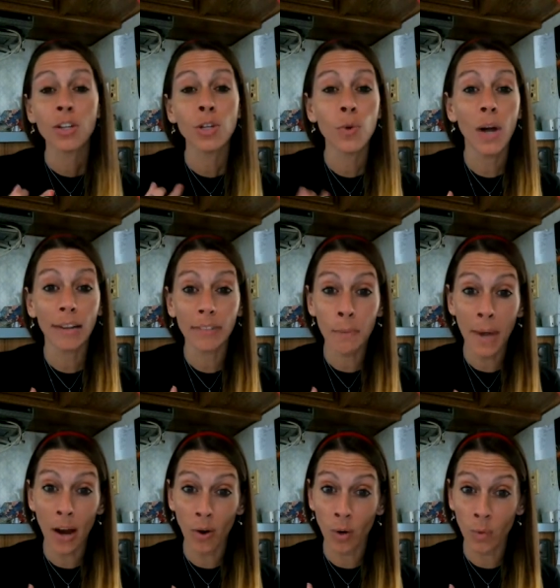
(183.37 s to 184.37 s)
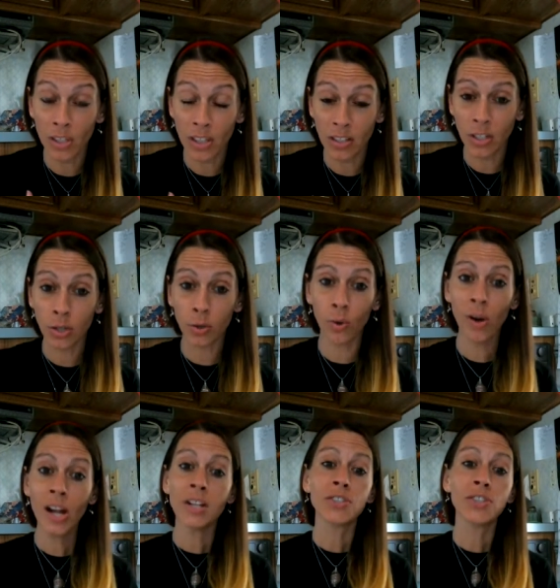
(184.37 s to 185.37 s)
You have the power within you
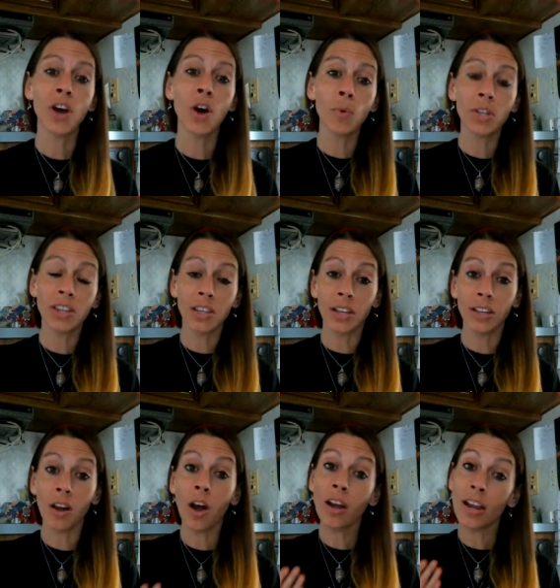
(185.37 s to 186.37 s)
to go within